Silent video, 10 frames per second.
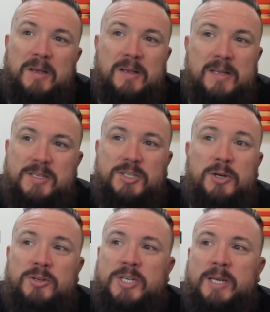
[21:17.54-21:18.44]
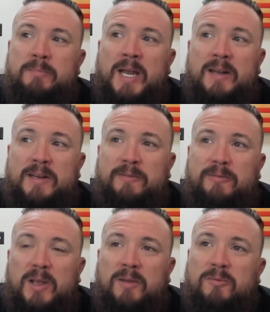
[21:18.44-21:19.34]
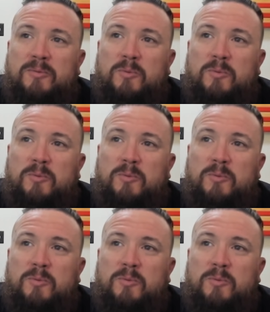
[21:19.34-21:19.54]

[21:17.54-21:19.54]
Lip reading: it's dirt cheap, man. And if